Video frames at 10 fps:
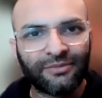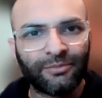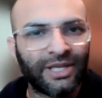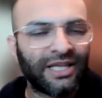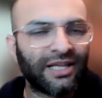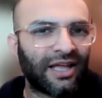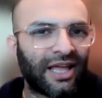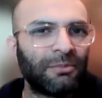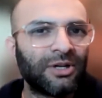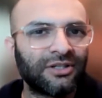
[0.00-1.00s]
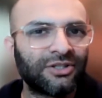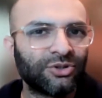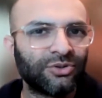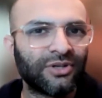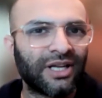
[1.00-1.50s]
being able
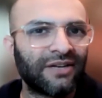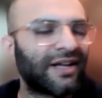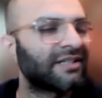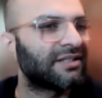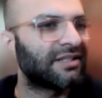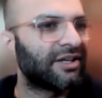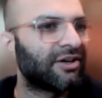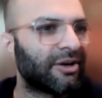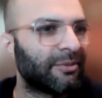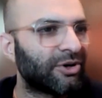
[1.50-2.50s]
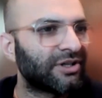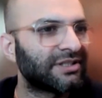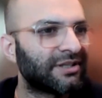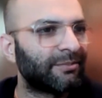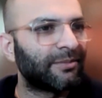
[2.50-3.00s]
to invest in the economy, or is
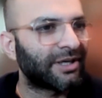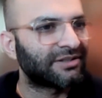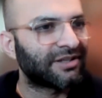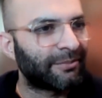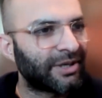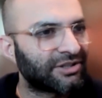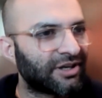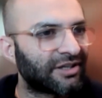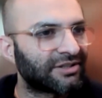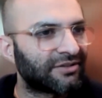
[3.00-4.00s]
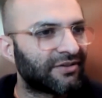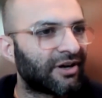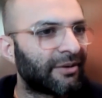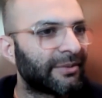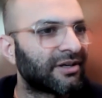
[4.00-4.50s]
it a much larger
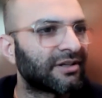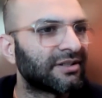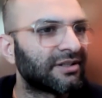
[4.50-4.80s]
phenomenon?